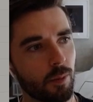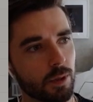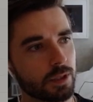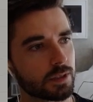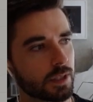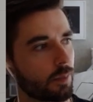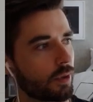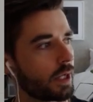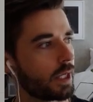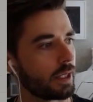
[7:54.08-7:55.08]
we're just
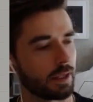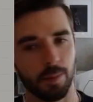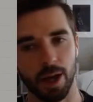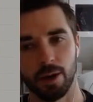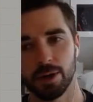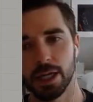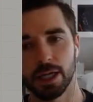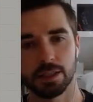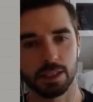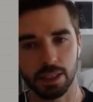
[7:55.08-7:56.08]
separating them out
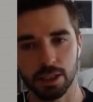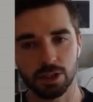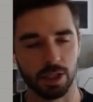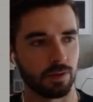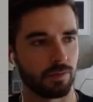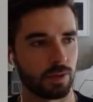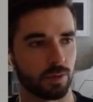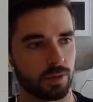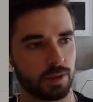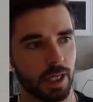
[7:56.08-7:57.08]
into each
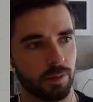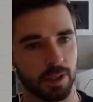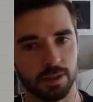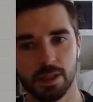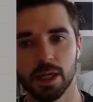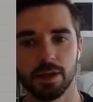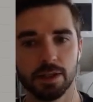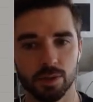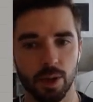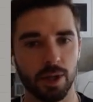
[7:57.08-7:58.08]
individual segments.
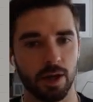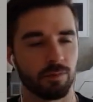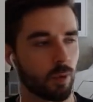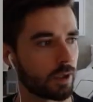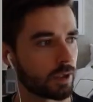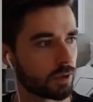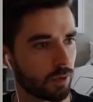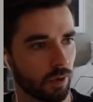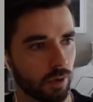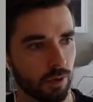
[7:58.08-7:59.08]
This way we have more
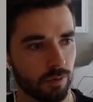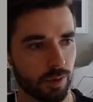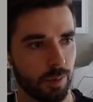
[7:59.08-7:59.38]
control over the